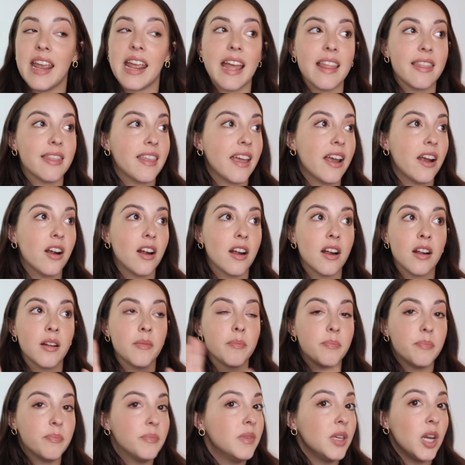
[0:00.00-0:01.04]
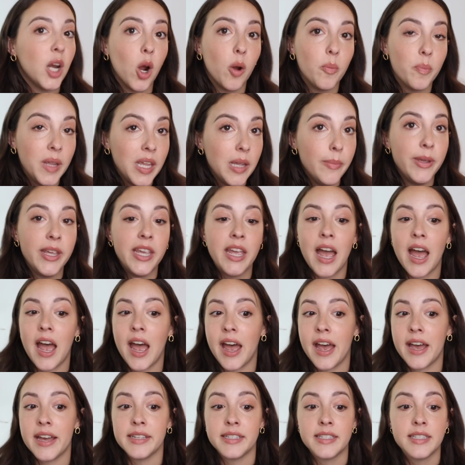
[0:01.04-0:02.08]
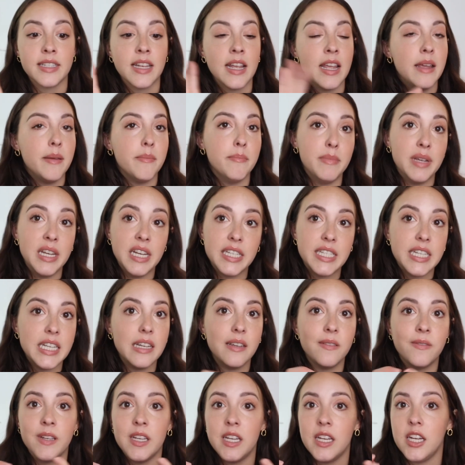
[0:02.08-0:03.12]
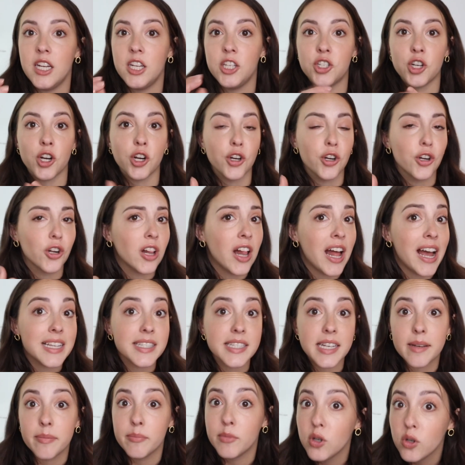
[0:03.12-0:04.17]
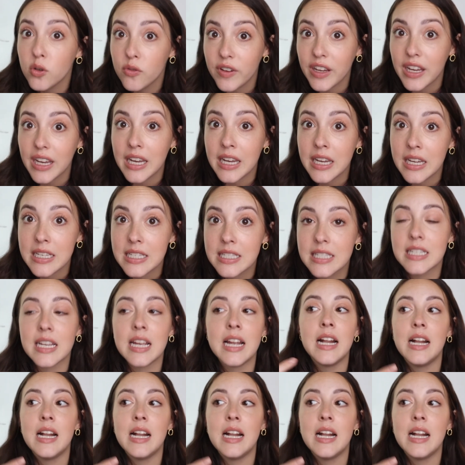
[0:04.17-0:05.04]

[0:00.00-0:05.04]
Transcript: get their, you know, PBS, MeTV, Turner Classic Movies.